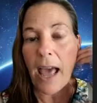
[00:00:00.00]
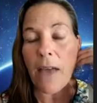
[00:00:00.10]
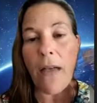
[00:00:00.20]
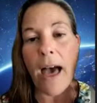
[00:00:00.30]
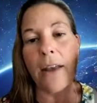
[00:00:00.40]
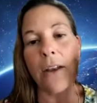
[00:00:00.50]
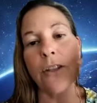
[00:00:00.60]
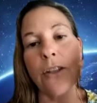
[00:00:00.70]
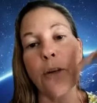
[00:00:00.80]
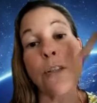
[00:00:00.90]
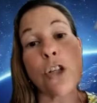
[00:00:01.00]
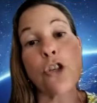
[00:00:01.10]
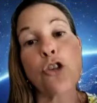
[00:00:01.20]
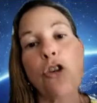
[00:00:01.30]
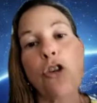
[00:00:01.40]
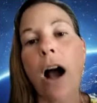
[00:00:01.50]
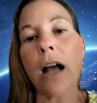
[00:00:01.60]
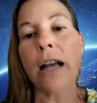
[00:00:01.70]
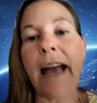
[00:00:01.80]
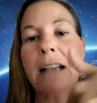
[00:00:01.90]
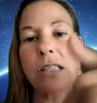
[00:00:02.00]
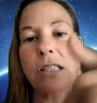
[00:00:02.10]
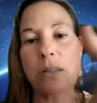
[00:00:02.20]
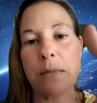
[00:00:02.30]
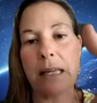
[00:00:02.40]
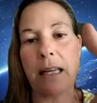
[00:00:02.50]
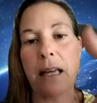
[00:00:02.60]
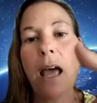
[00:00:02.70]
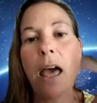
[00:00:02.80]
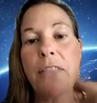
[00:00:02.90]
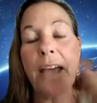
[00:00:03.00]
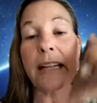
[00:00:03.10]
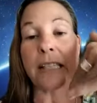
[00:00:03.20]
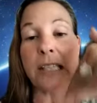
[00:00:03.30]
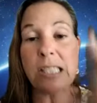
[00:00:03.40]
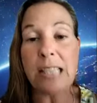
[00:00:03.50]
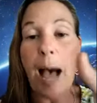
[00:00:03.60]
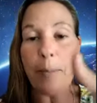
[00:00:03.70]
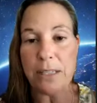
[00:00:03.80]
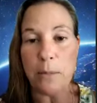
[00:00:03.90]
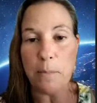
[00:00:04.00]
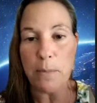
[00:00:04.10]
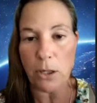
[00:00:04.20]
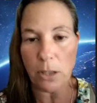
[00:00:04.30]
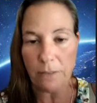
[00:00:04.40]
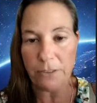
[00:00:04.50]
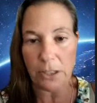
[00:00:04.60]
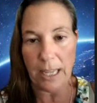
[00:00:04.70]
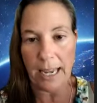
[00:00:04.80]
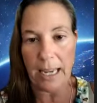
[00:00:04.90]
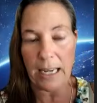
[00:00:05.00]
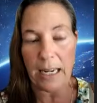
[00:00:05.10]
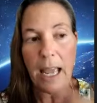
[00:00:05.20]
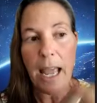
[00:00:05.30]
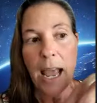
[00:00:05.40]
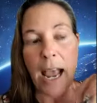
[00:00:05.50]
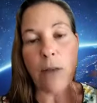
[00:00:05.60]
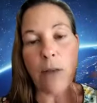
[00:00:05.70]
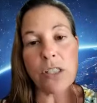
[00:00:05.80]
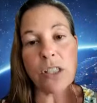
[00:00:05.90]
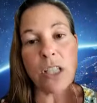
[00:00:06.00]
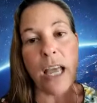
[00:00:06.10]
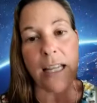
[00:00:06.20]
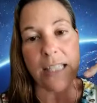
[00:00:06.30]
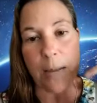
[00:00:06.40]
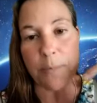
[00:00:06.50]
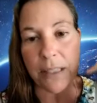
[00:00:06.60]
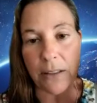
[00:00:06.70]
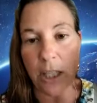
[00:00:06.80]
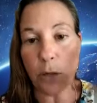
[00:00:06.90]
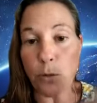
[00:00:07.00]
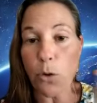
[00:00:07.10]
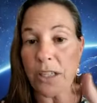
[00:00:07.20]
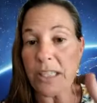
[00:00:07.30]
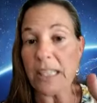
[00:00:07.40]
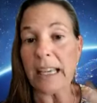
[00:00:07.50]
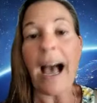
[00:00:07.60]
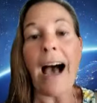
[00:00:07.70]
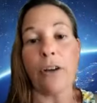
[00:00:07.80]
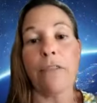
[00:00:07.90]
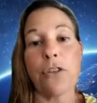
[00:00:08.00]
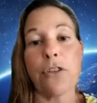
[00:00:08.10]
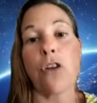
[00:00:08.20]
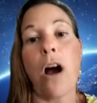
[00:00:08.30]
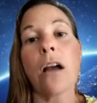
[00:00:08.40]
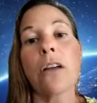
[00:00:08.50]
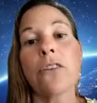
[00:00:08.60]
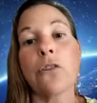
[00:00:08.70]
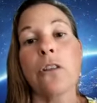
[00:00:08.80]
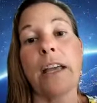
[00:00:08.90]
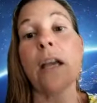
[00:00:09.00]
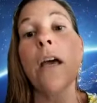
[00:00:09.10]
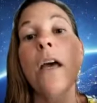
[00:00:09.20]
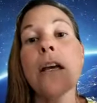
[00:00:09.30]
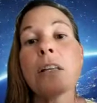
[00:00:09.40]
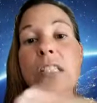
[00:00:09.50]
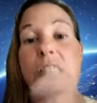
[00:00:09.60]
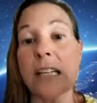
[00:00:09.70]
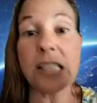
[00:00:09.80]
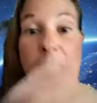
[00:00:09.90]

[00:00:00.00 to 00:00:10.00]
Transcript: and then there was a truck next to me that had stopped in the middle of the lane and was attempting, like, he was going to get out of the truck to like st-